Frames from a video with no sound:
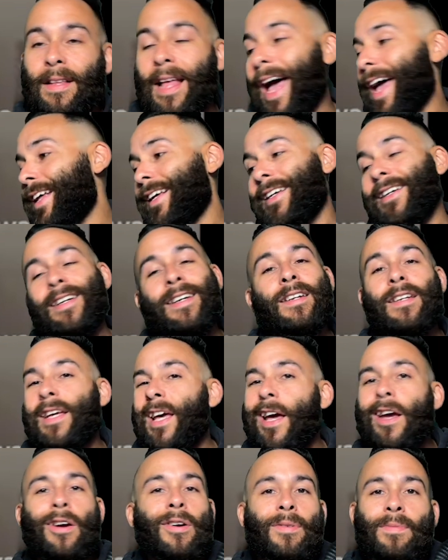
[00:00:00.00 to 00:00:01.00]
I could
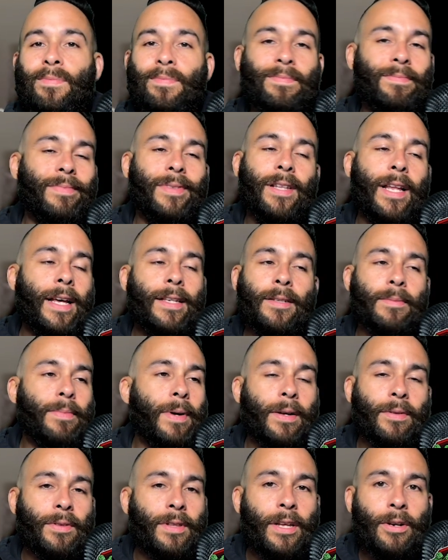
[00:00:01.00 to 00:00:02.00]
care less
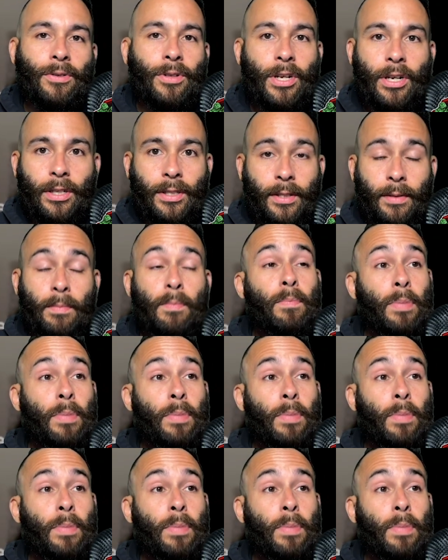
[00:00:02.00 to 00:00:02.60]
about their looks,